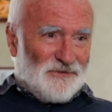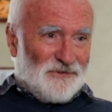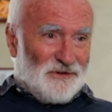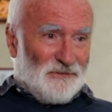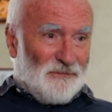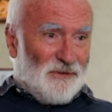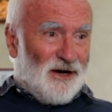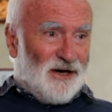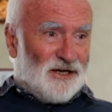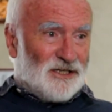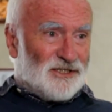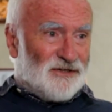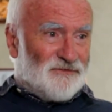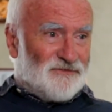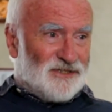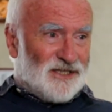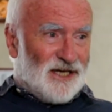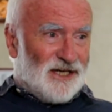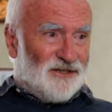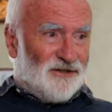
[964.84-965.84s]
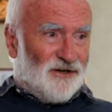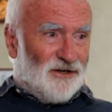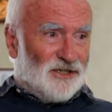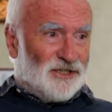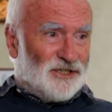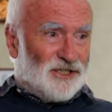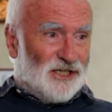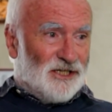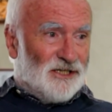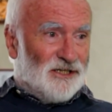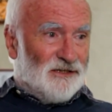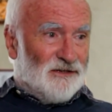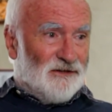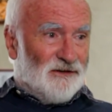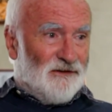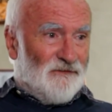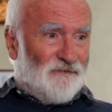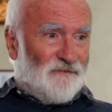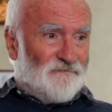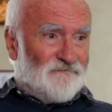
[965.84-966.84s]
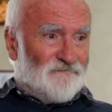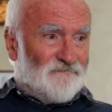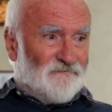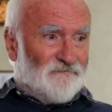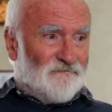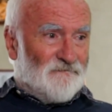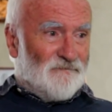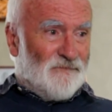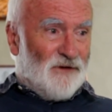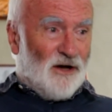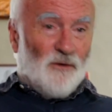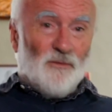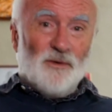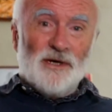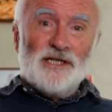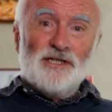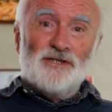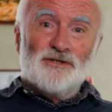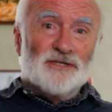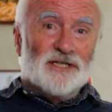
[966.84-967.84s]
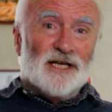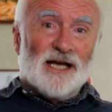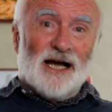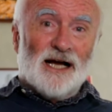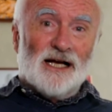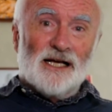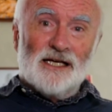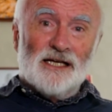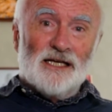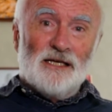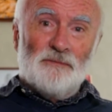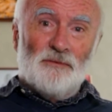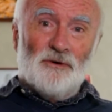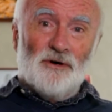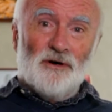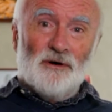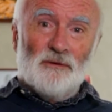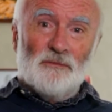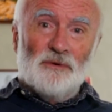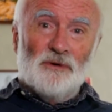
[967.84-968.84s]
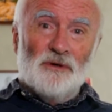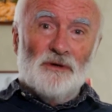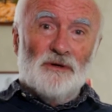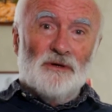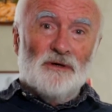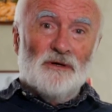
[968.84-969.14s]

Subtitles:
The march of technology. And we just can't keep up.